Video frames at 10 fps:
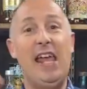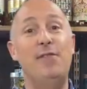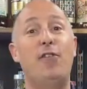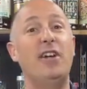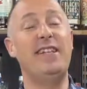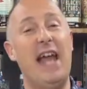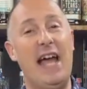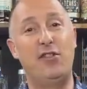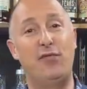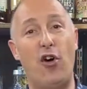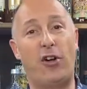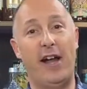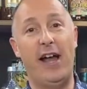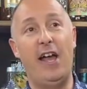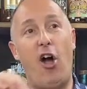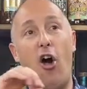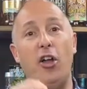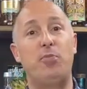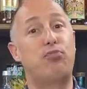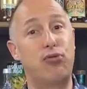If I didn't add the vodka, I
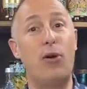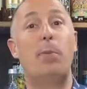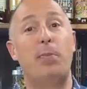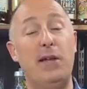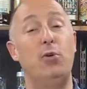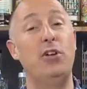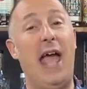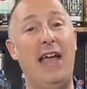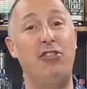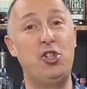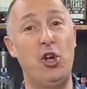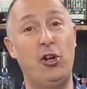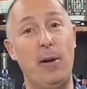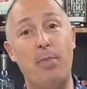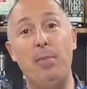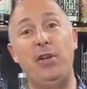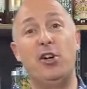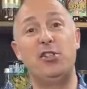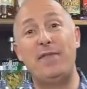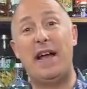probably wouldn't add the sugar. But
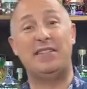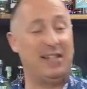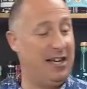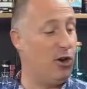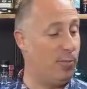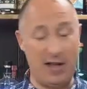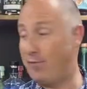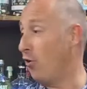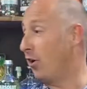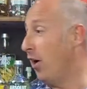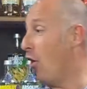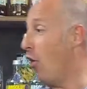because I've added a little bit of vodka,